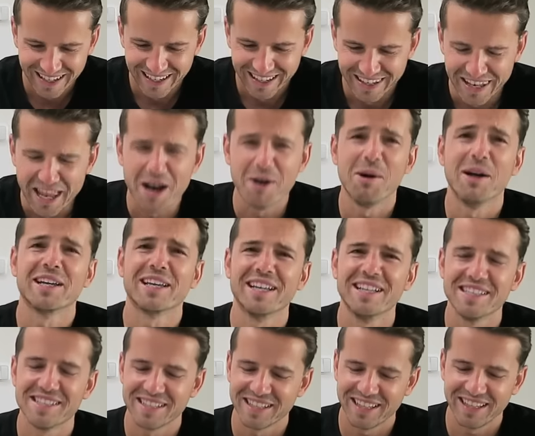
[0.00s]
now I can
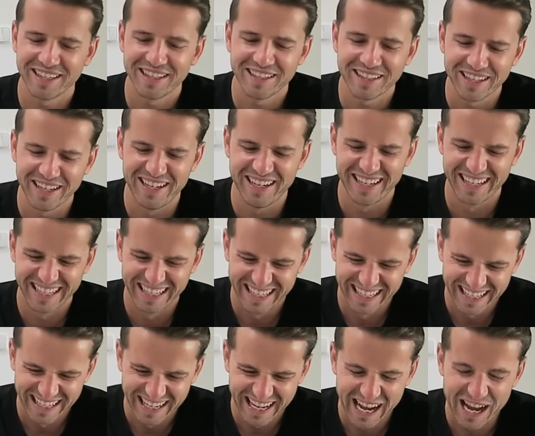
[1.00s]
say
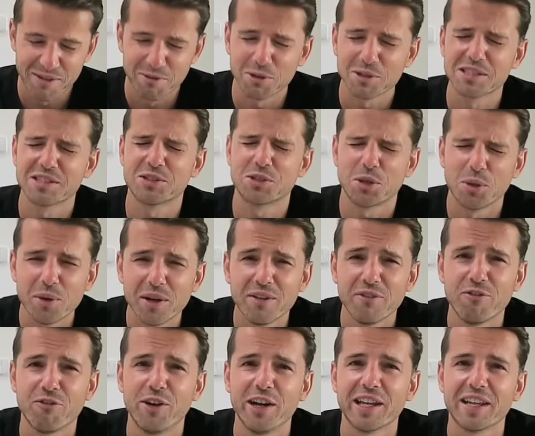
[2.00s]
I was totally
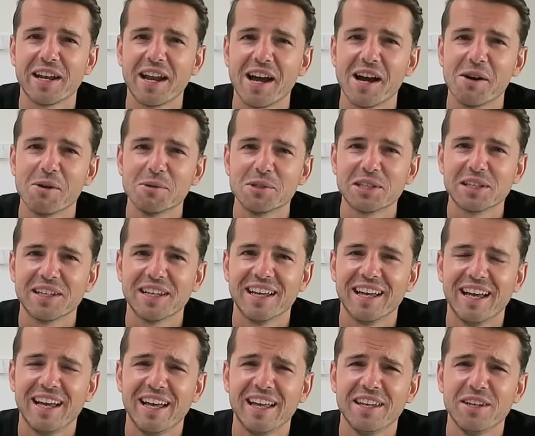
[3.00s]
freaked out.
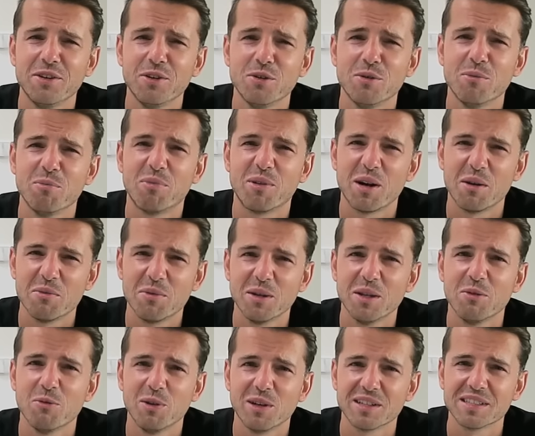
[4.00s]
And you probably
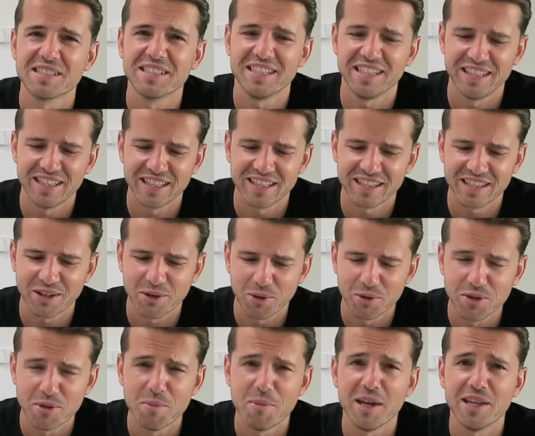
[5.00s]
will see that on
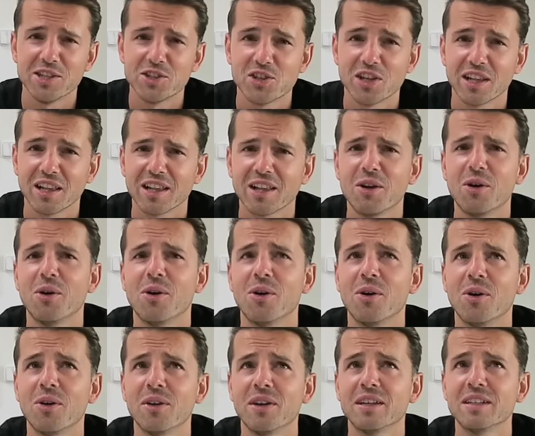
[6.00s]
the main channel
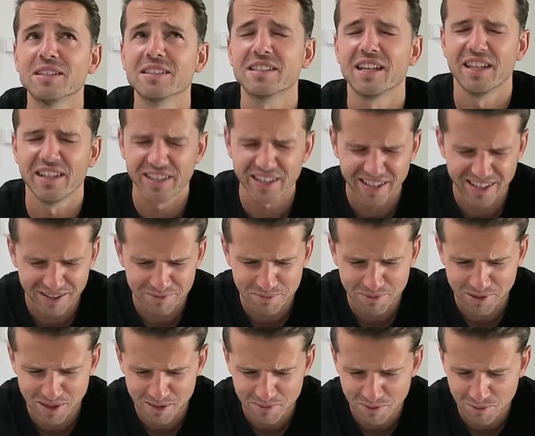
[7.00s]
on Sunday,
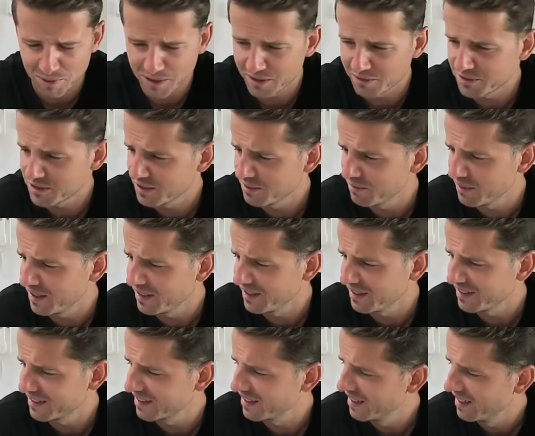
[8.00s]
probably, if she made
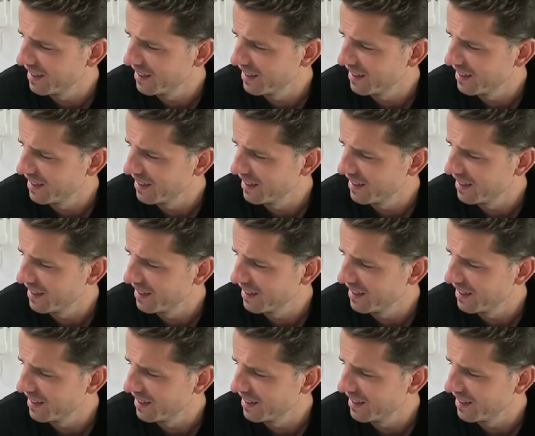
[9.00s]
it.